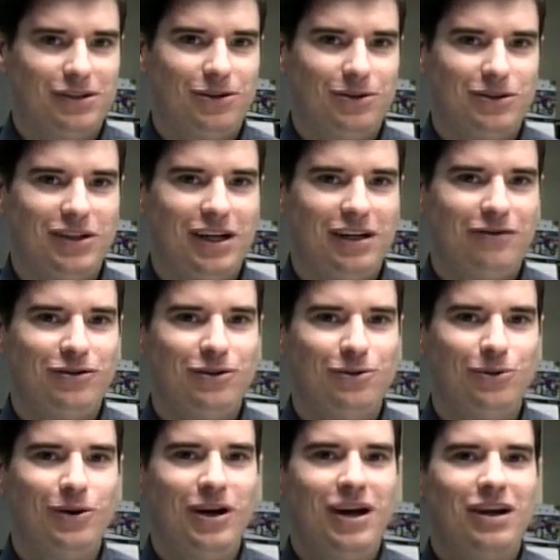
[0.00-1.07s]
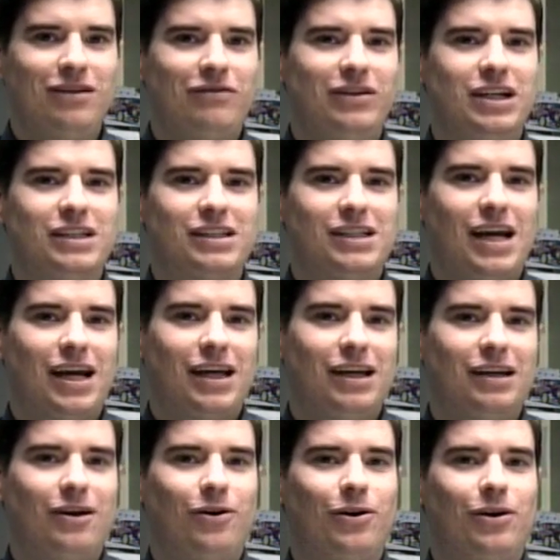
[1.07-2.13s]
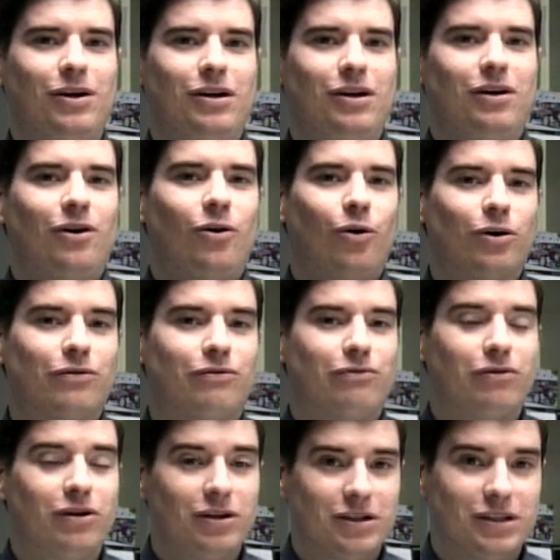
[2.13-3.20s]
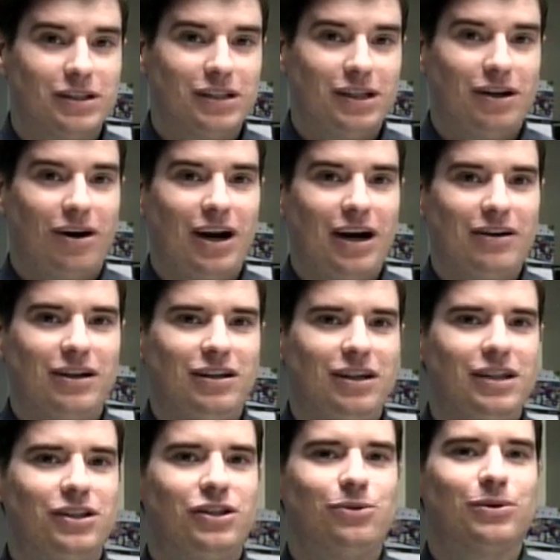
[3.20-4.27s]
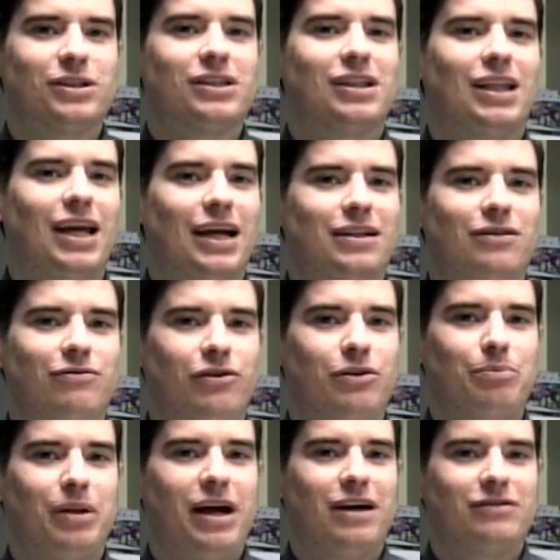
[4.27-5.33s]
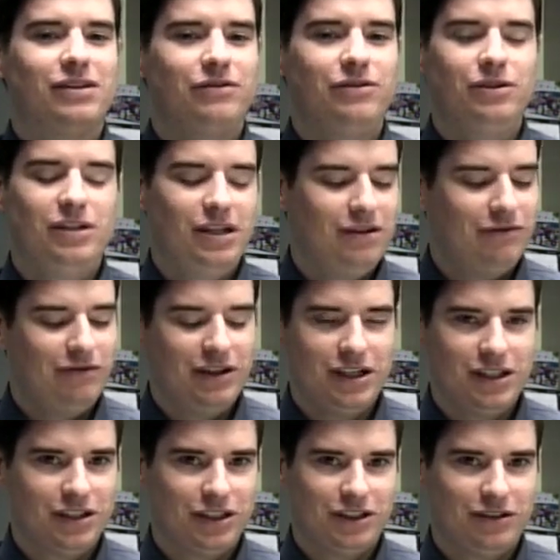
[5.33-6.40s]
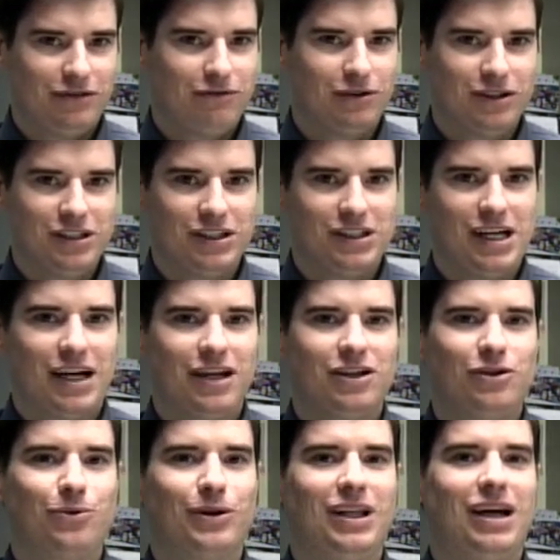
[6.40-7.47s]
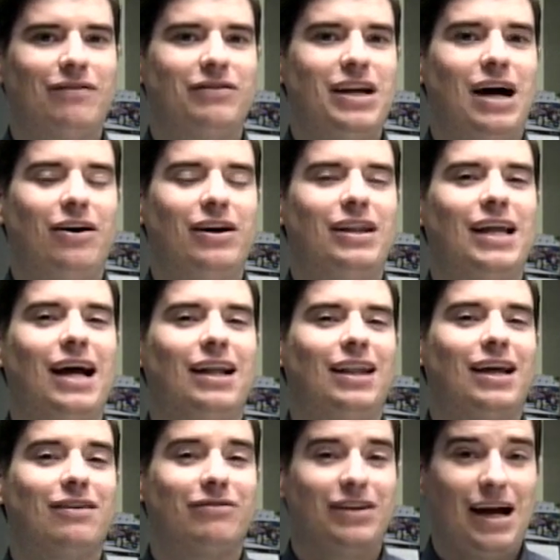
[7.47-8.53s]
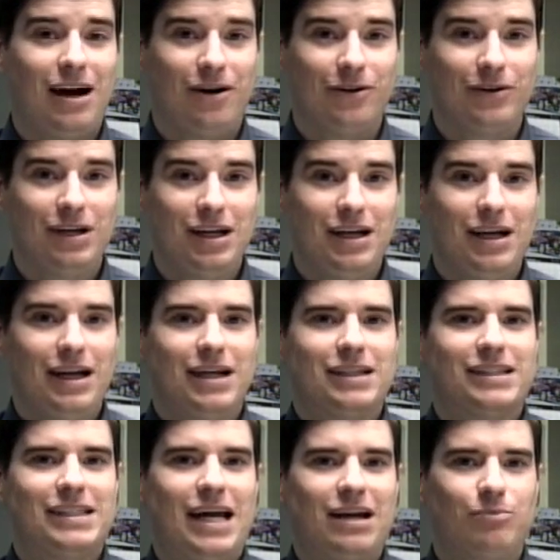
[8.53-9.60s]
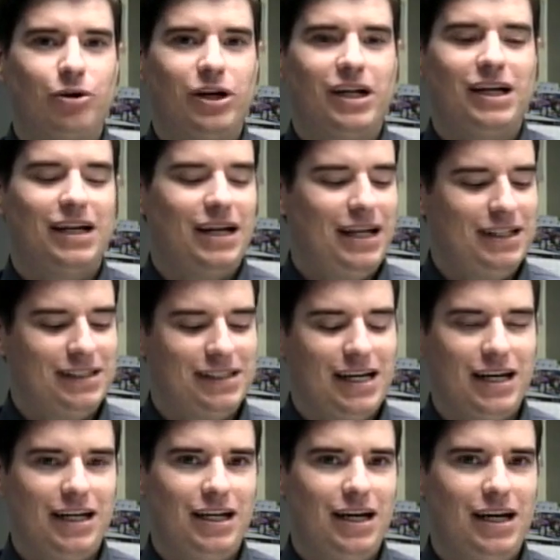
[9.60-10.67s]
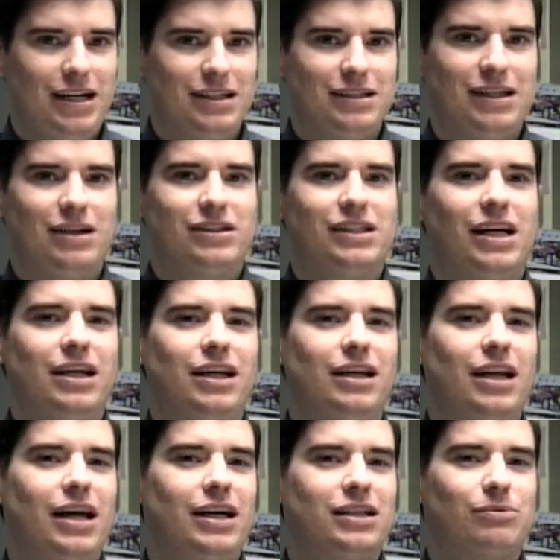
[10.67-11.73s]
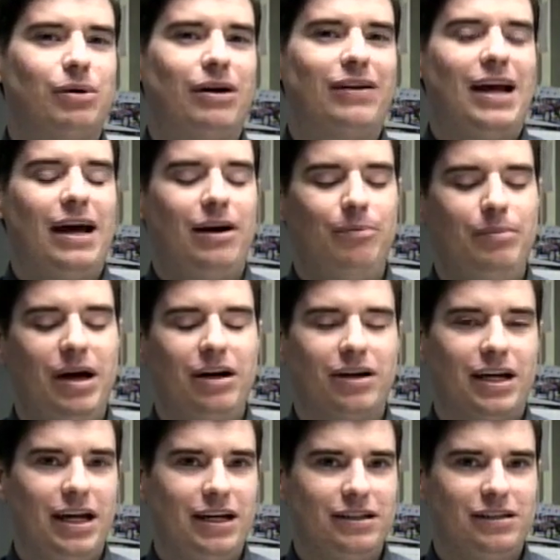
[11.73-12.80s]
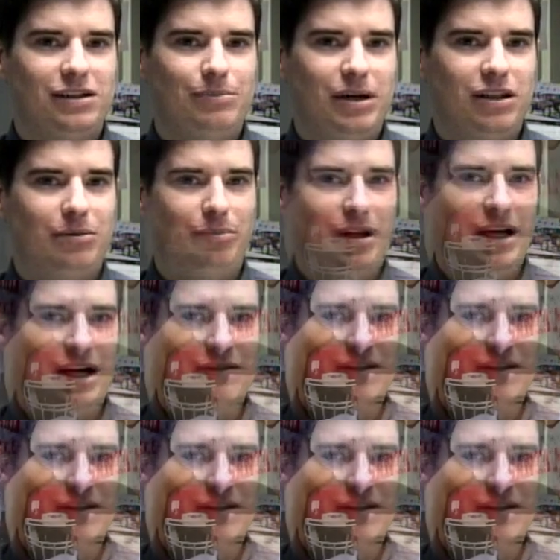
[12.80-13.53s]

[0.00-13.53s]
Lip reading: So if you finished second or first in our area leagues, you were selected for the playoffs. If you didn't finish first or second, you were left out, and that left out Santa Maria and Santa Ynez. Now, Santa Ynez probably had a better case to make the playoffs.